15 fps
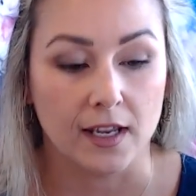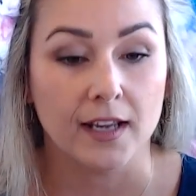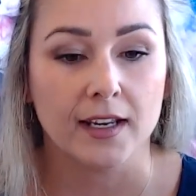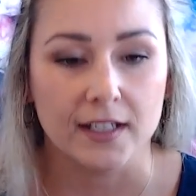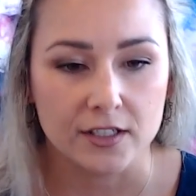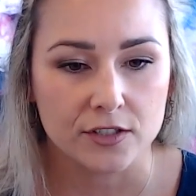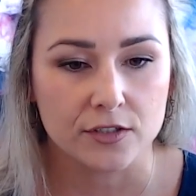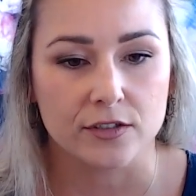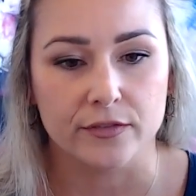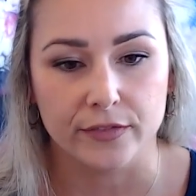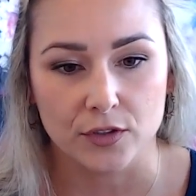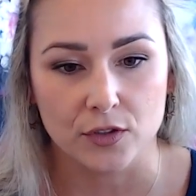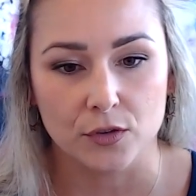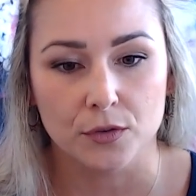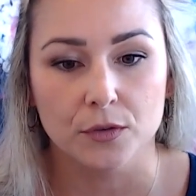I
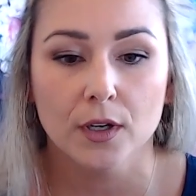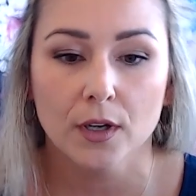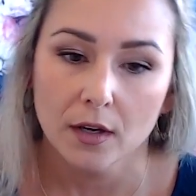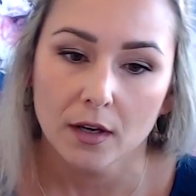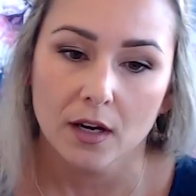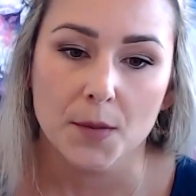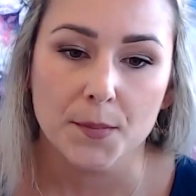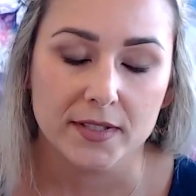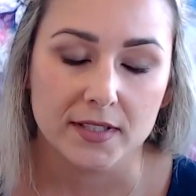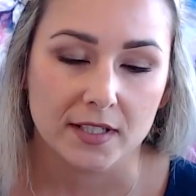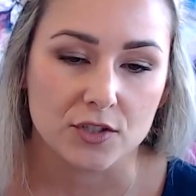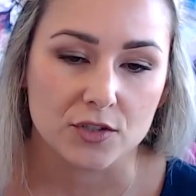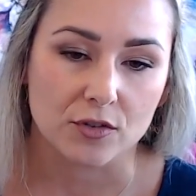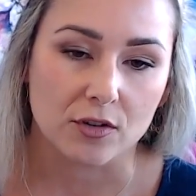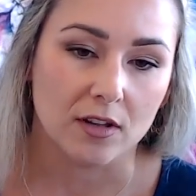interview a
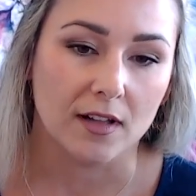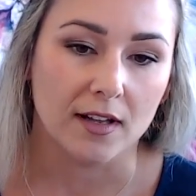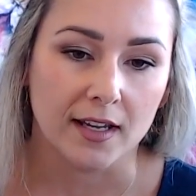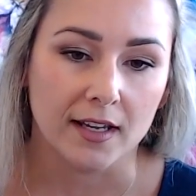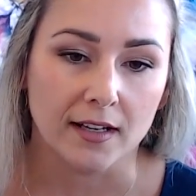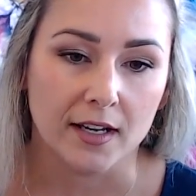potential client.